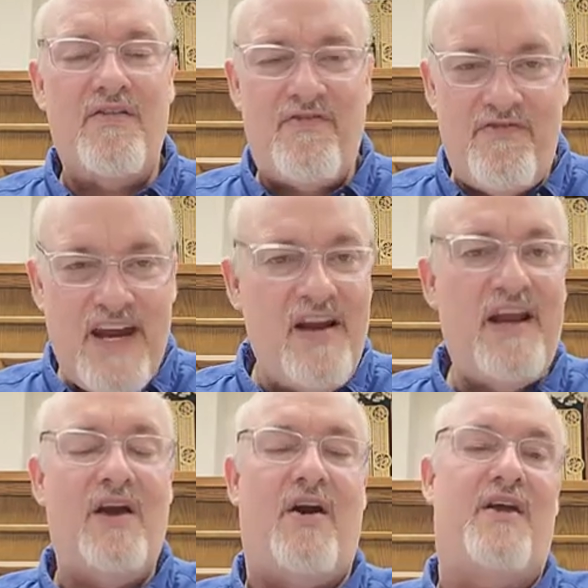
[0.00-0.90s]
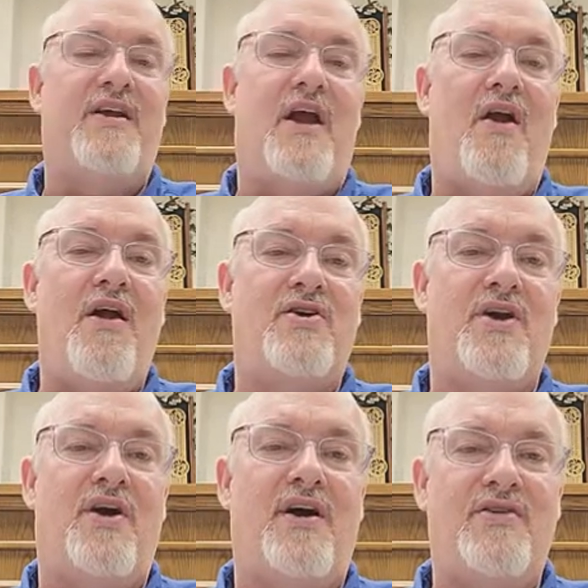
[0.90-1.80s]
unfeeling or uncaring
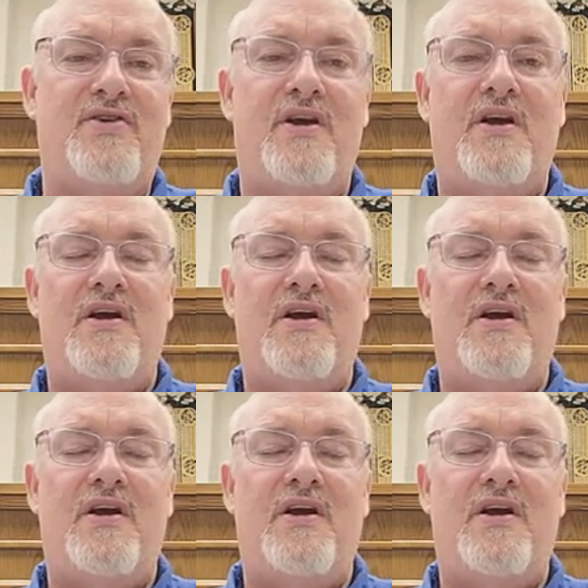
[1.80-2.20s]
judge,